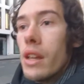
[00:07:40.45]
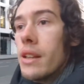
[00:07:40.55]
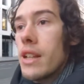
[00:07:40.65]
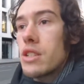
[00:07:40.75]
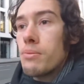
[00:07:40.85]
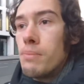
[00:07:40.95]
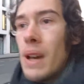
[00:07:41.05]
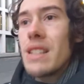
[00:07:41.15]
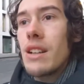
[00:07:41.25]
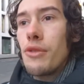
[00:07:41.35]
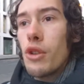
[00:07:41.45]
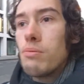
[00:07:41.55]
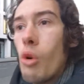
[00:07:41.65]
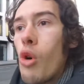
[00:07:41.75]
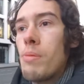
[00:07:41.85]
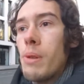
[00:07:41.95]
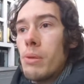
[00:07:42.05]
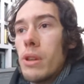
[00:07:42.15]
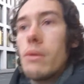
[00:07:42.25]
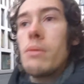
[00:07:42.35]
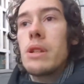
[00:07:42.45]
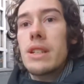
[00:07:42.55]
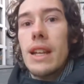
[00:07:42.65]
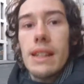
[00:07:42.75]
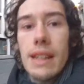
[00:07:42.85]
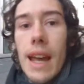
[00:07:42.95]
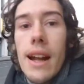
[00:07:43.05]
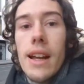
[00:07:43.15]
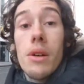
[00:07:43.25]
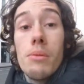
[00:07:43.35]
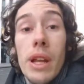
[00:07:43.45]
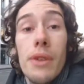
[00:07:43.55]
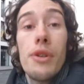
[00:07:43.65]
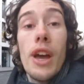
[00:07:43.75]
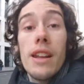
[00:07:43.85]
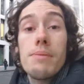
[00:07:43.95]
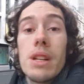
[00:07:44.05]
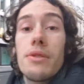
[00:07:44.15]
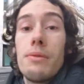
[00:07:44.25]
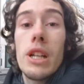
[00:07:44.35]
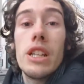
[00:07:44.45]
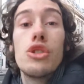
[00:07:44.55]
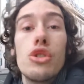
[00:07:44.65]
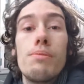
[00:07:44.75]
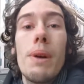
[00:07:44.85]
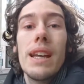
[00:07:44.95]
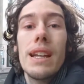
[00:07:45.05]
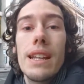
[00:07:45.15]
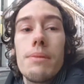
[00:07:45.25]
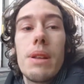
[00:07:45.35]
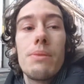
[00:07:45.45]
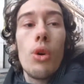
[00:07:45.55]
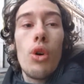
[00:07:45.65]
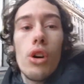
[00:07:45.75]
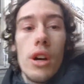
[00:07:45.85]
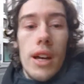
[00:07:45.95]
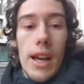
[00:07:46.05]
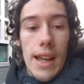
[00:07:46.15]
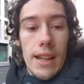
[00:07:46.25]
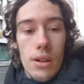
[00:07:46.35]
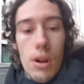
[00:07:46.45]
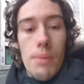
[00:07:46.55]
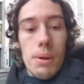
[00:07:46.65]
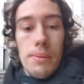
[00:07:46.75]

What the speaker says: That's basically for the poor people. They would be standing there. But if you had a bit of money, you could pay a little bit more and go up